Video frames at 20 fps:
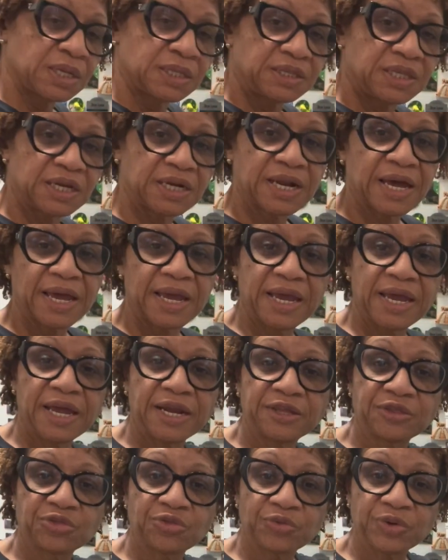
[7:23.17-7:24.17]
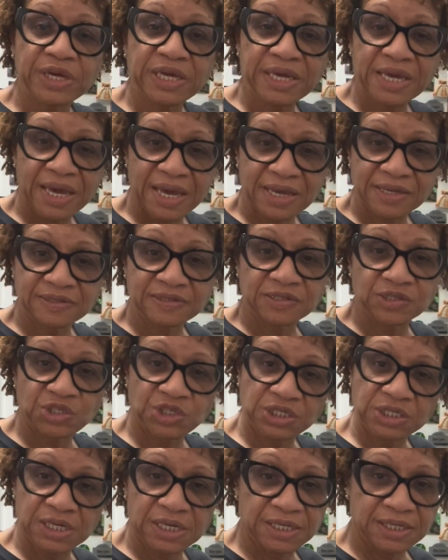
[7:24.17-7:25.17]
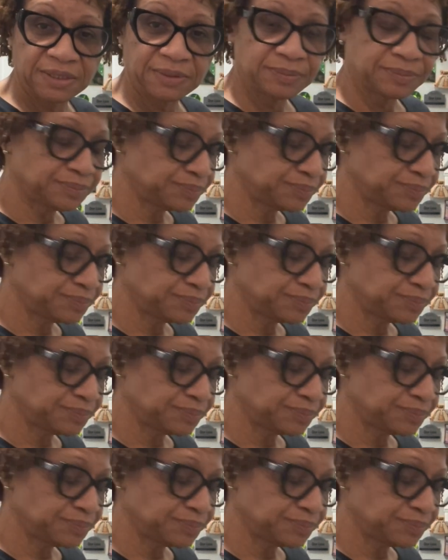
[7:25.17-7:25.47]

Then I added 3 cans of chili